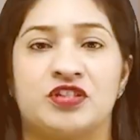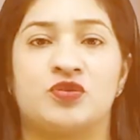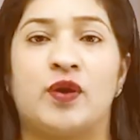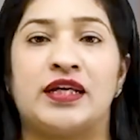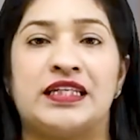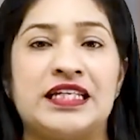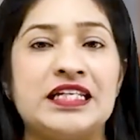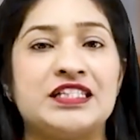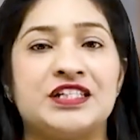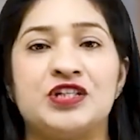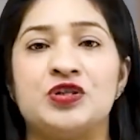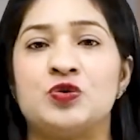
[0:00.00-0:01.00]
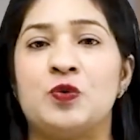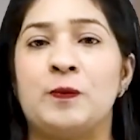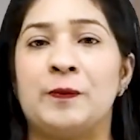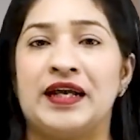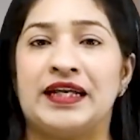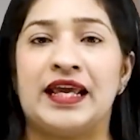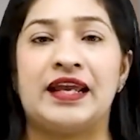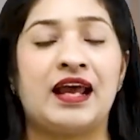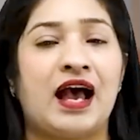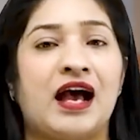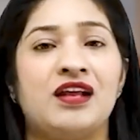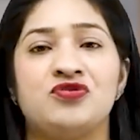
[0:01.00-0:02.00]
which is quite easy to
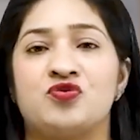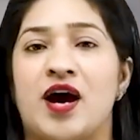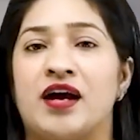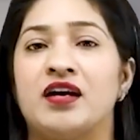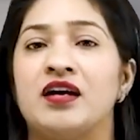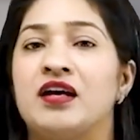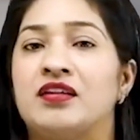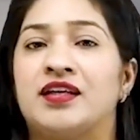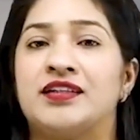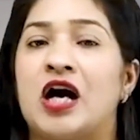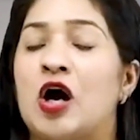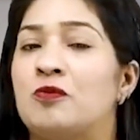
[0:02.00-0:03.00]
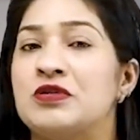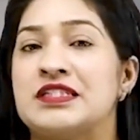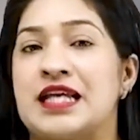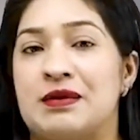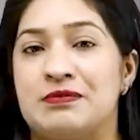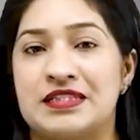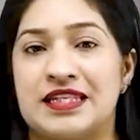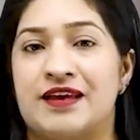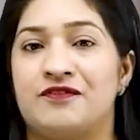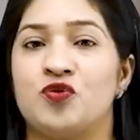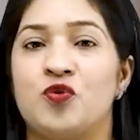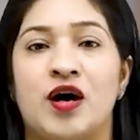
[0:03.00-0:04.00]
maintain and track that how much time is
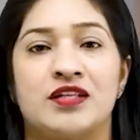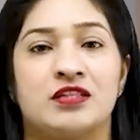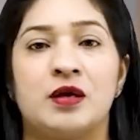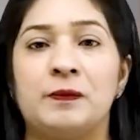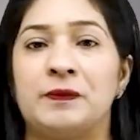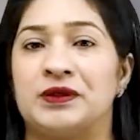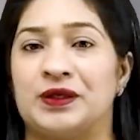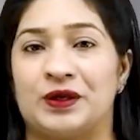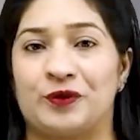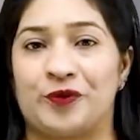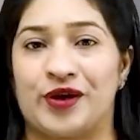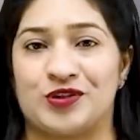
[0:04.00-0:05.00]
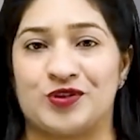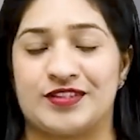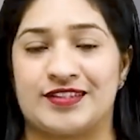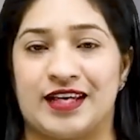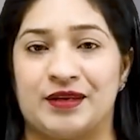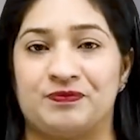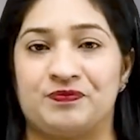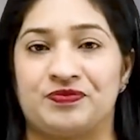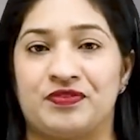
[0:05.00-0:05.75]
left to answer a particular question type.